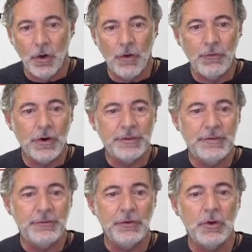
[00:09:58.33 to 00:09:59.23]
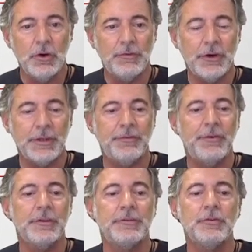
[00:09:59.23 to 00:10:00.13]
Of course, if you look for the
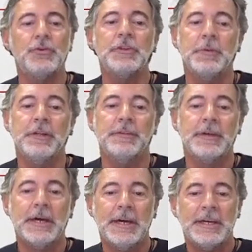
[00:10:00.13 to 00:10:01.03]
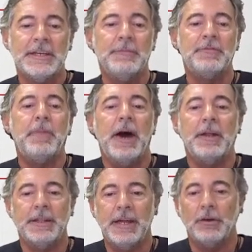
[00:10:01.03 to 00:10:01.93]
first 2 treatments, seems
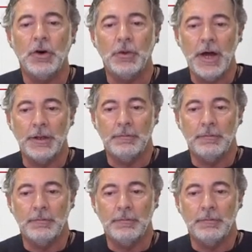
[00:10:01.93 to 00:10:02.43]
better than the other one,